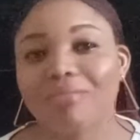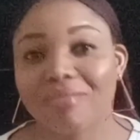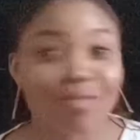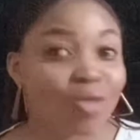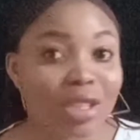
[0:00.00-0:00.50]

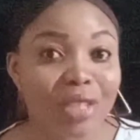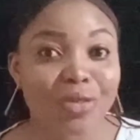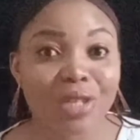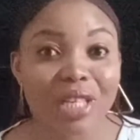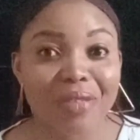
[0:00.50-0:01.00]
wonderful
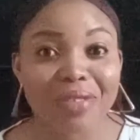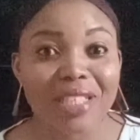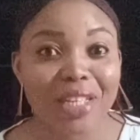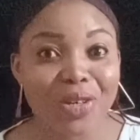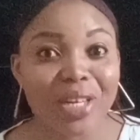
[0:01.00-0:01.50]
gifts that
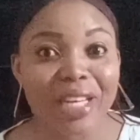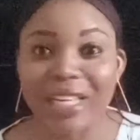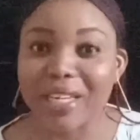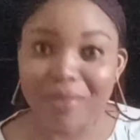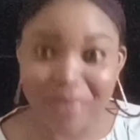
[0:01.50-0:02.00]
you can
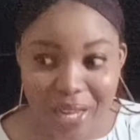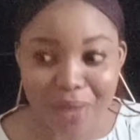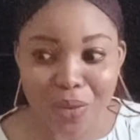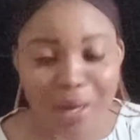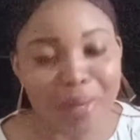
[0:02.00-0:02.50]
give, like what
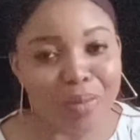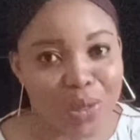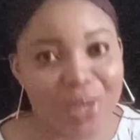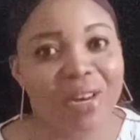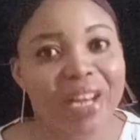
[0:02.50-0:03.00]
I'm doing
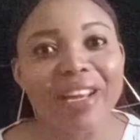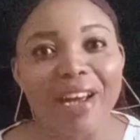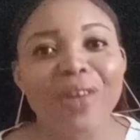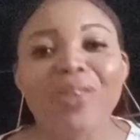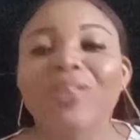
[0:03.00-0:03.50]
right
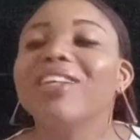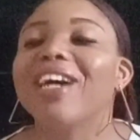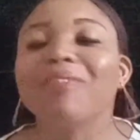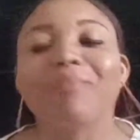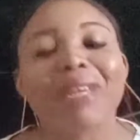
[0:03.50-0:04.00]
now, and
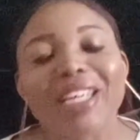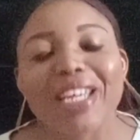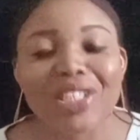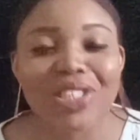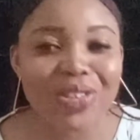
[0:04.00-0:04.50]

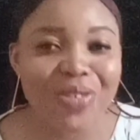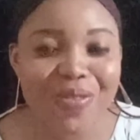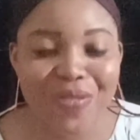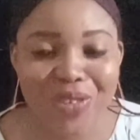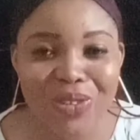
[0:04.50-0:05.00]
medication
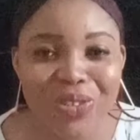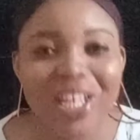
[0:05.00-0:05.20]
review.